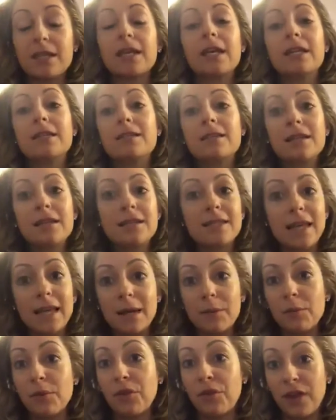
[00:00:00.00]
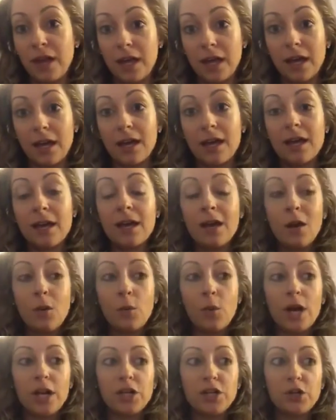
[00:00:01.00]
It's the same thing
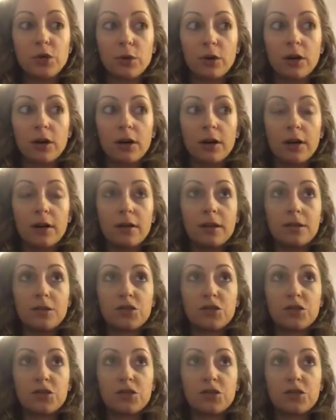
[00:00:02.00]
when you're